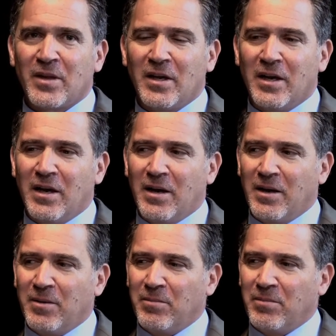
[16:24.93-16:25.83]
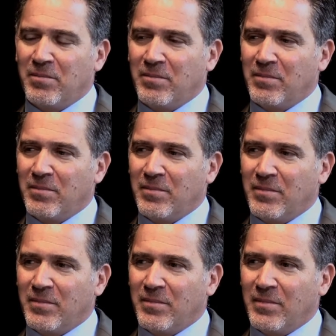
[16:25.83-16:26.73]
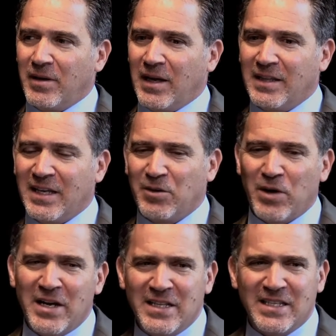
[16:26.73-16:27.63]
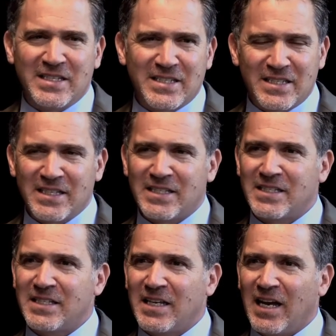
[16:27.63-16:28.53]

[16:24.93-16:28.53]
And they created this